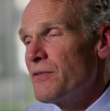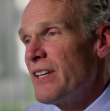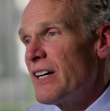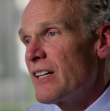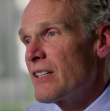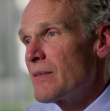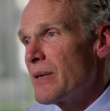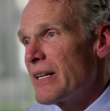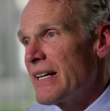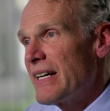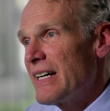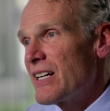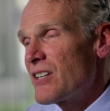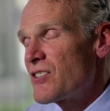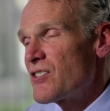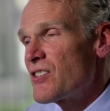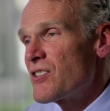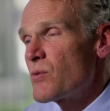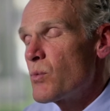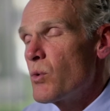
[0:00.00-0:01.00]
doubting my
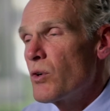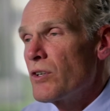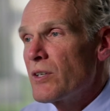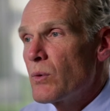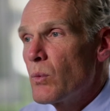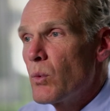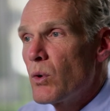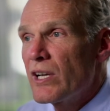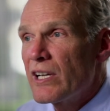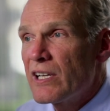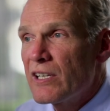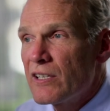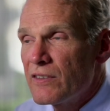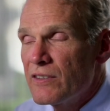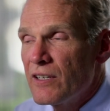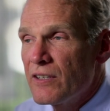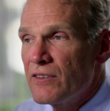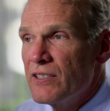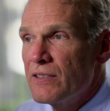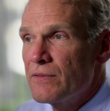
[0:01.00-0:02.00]
actions, wondering what I could have
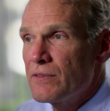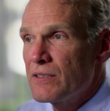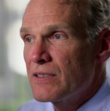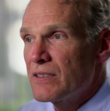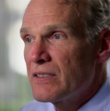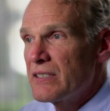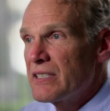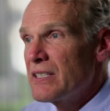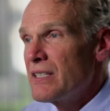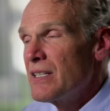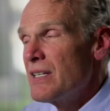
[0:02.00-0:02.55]
done differently,